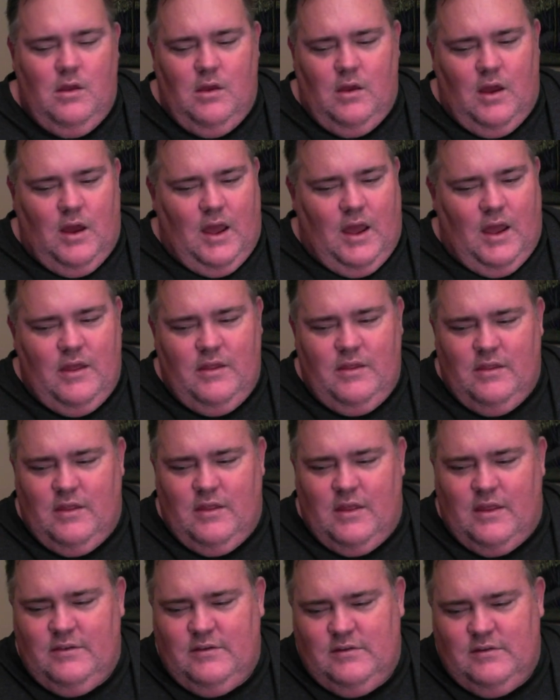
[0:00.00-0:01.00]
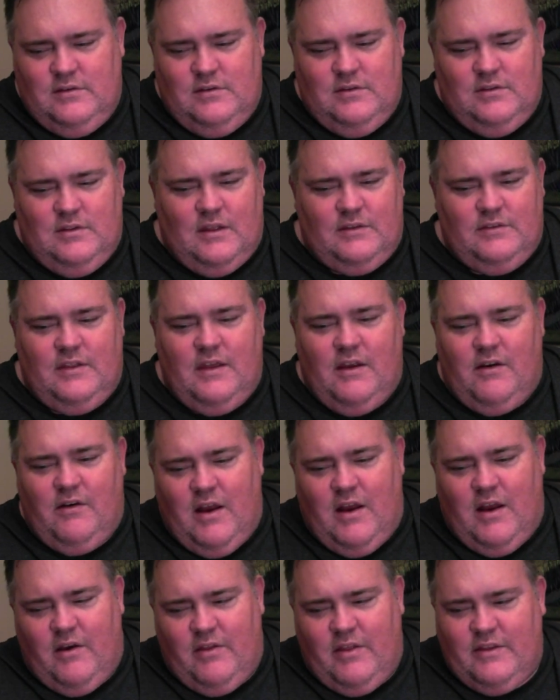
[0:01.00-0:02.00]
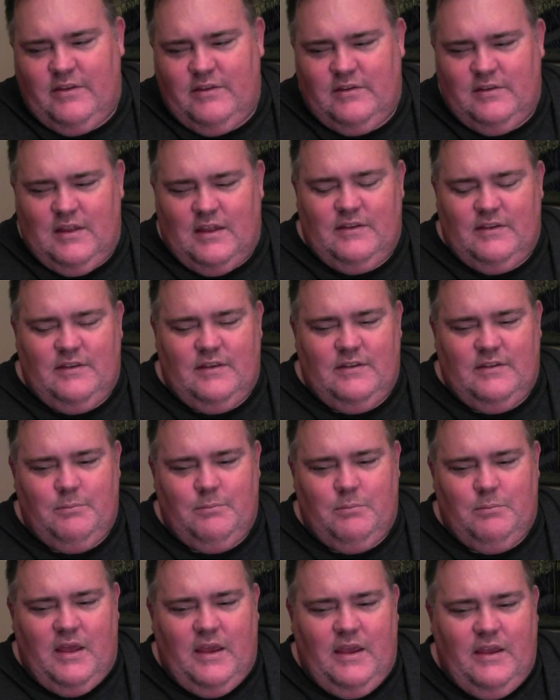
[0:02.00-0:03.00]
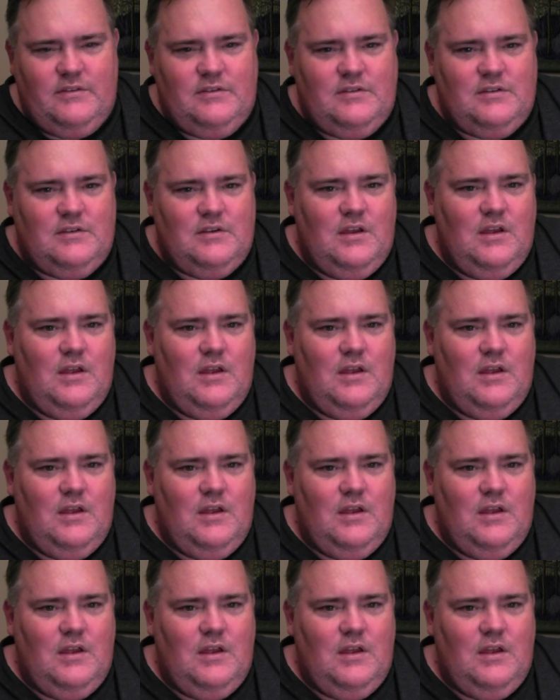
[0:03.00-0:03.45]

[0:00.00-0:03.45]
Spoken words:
that's there now. That's its place.